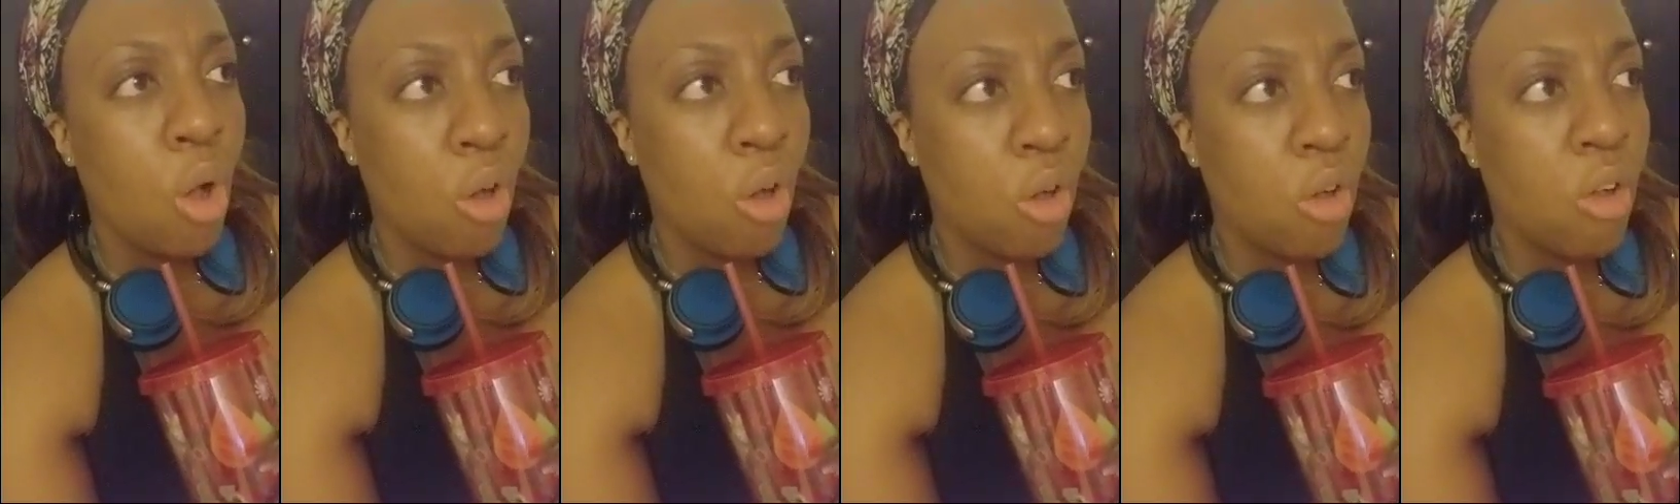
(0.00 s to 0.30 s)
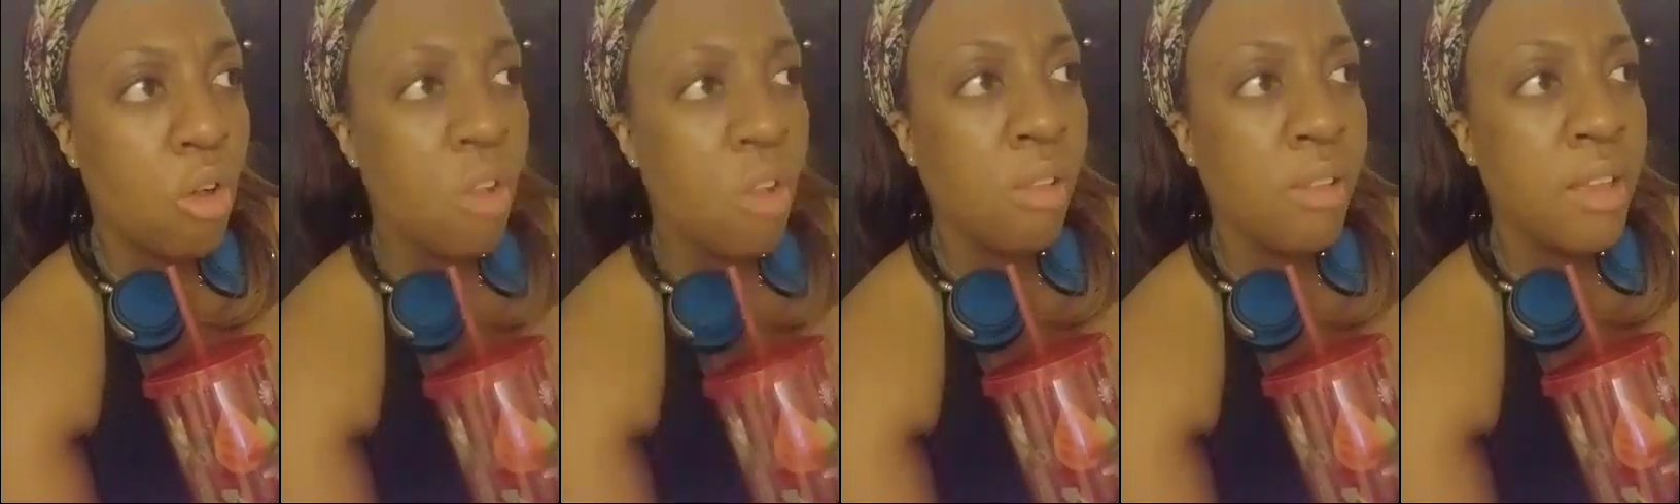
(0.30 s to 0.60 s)

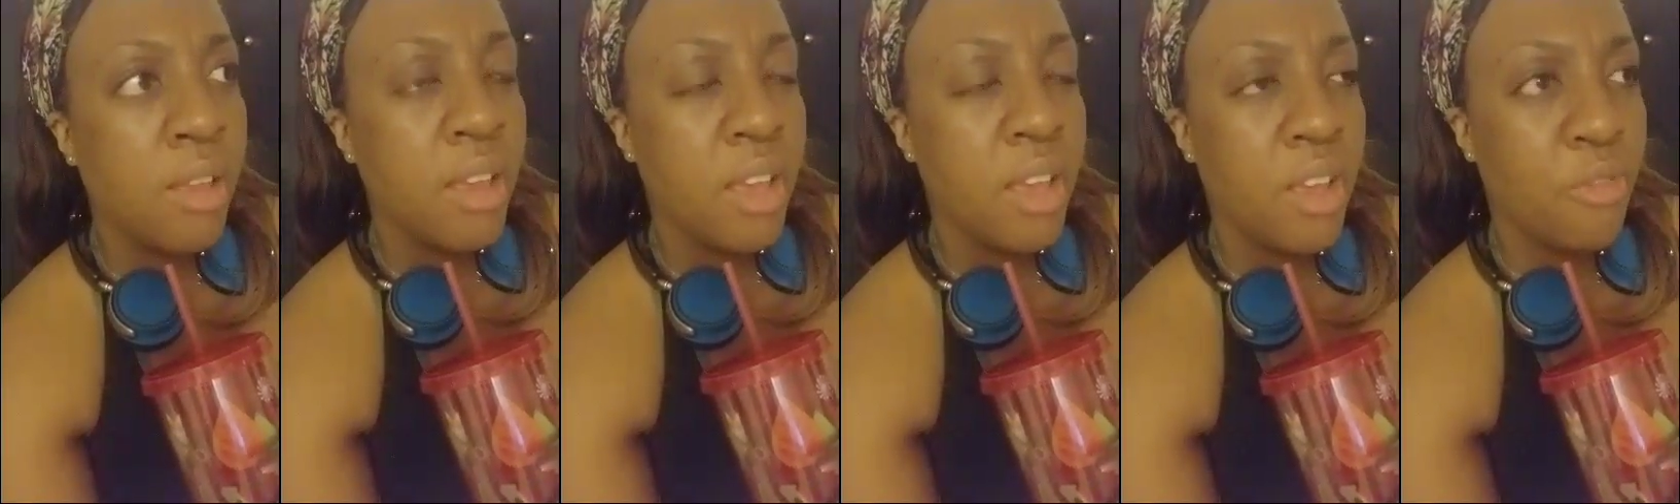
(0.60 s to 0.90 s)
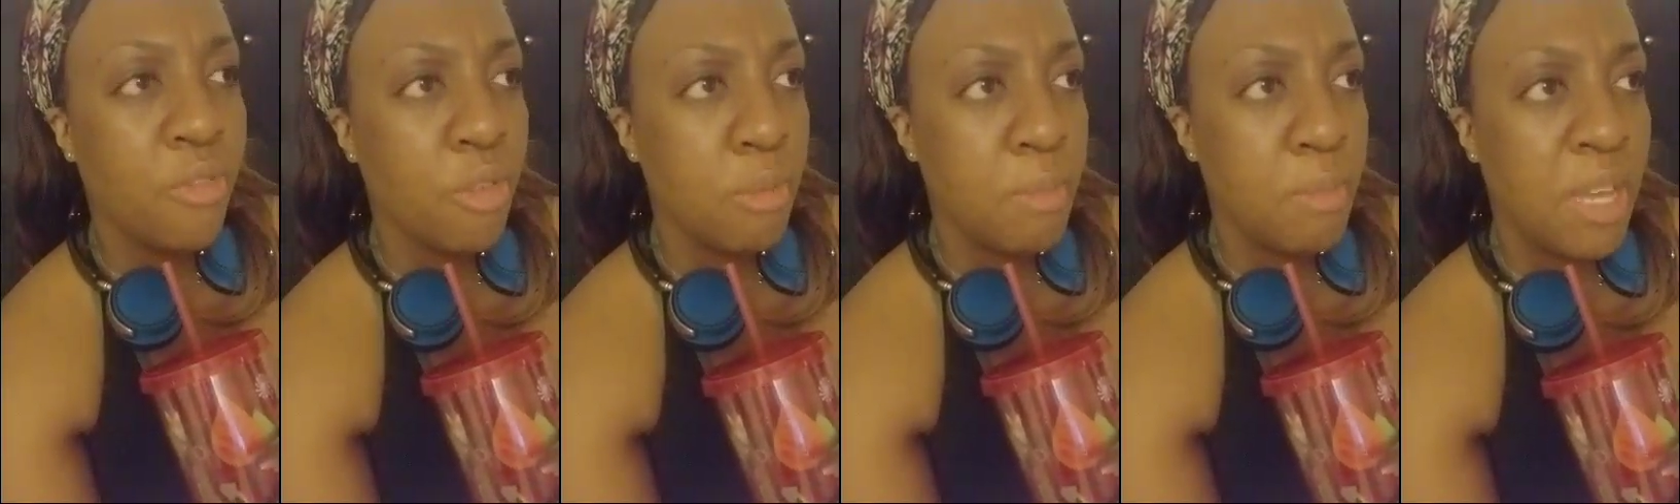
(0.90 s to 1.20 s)
all
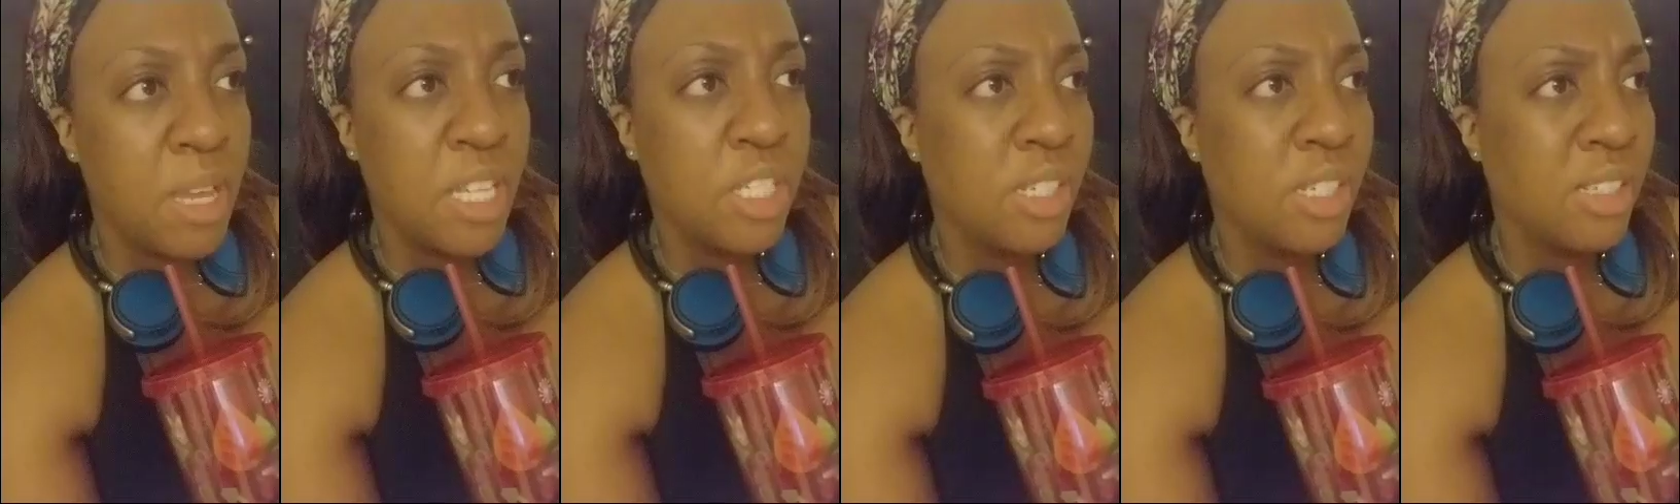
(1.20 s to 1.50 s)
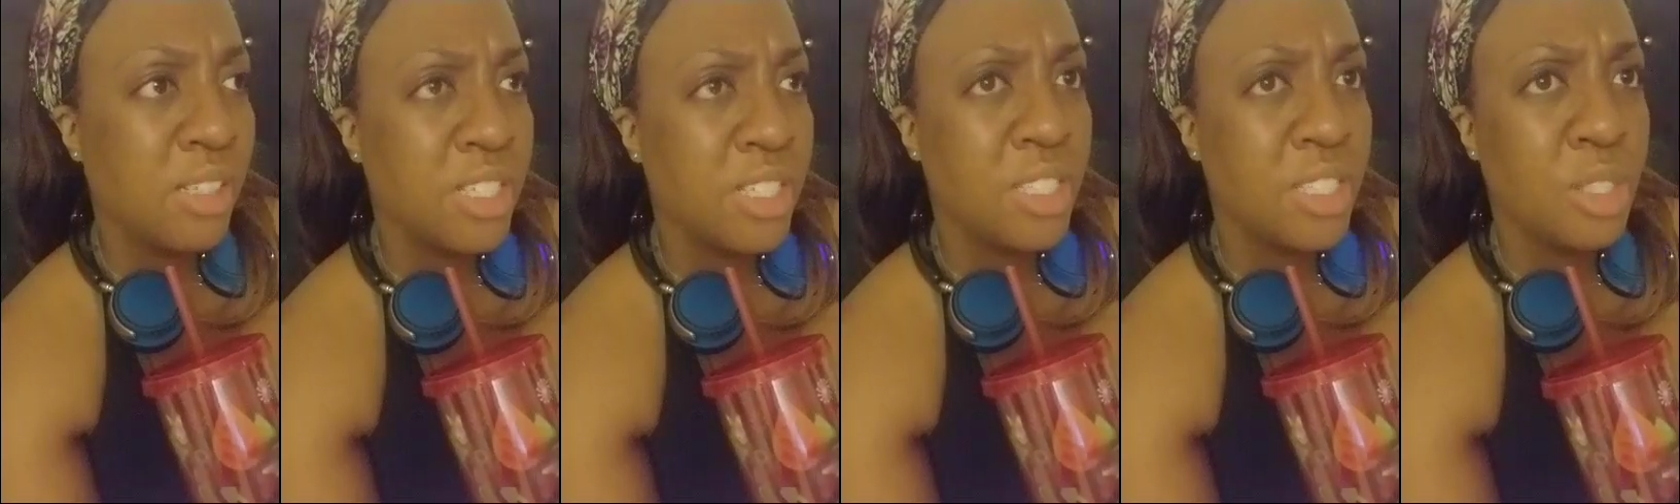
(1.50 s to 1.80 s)
information
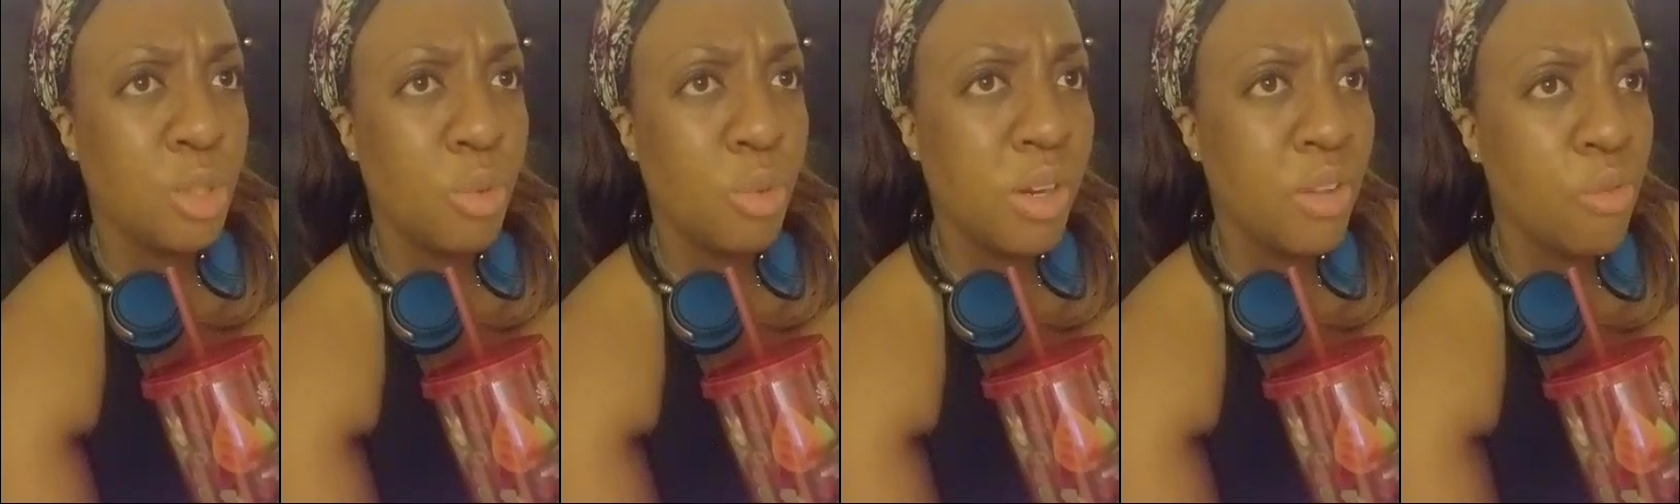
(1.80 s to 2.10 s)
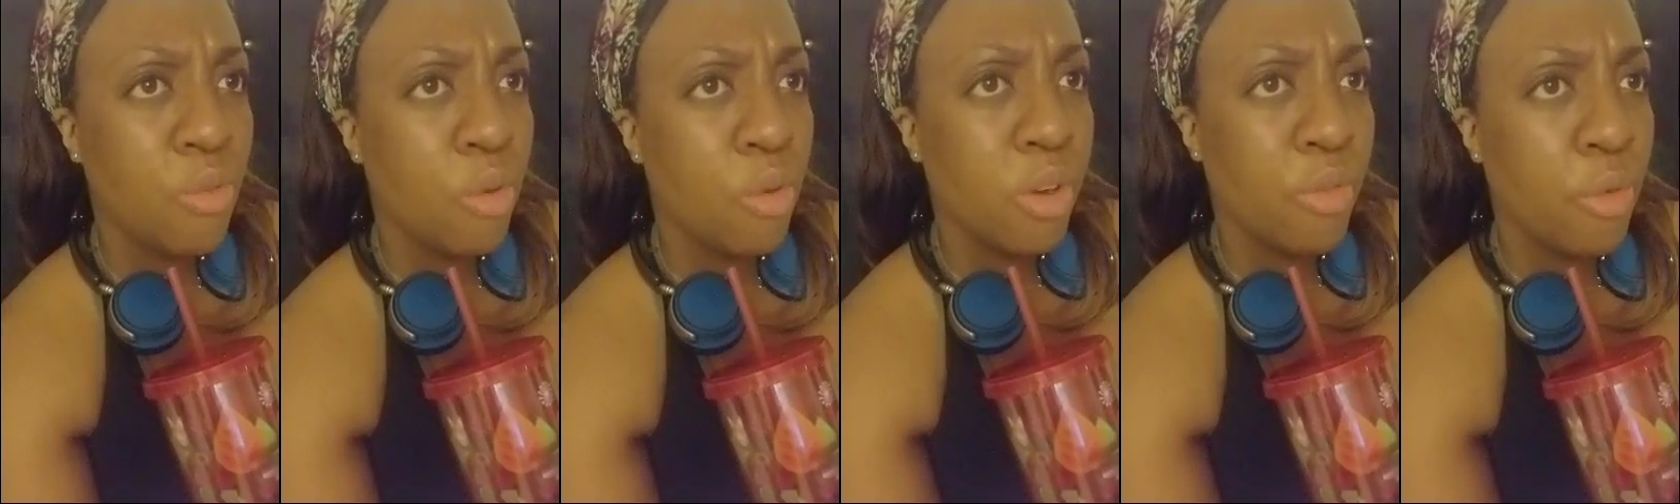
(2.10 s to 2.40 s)
at least
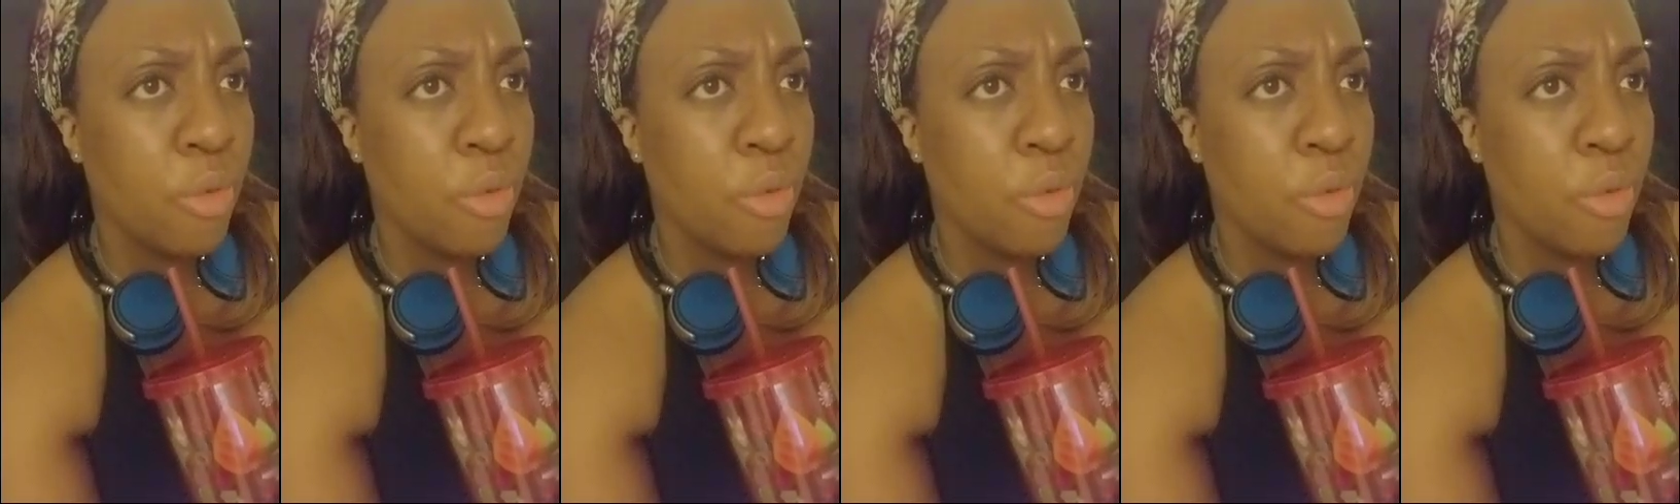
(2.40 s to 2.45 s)
24